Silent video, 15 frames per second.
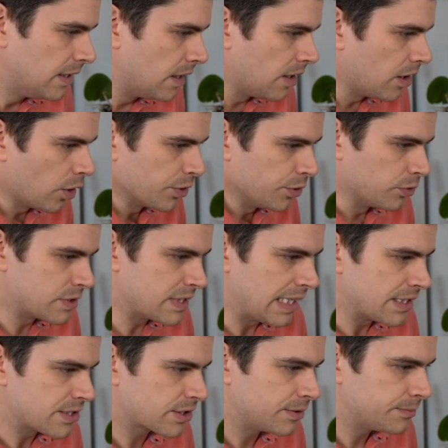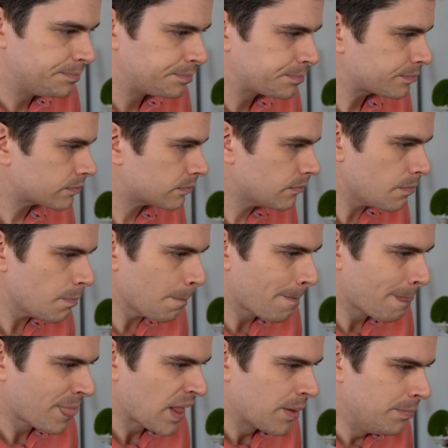on your desk.
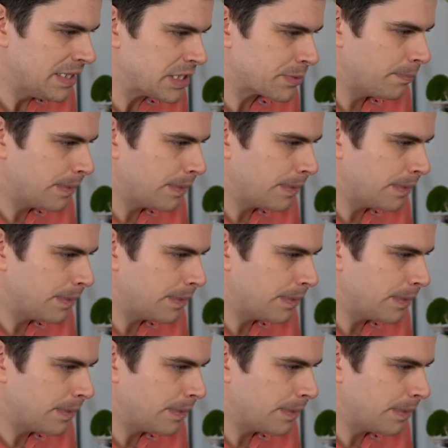Mitch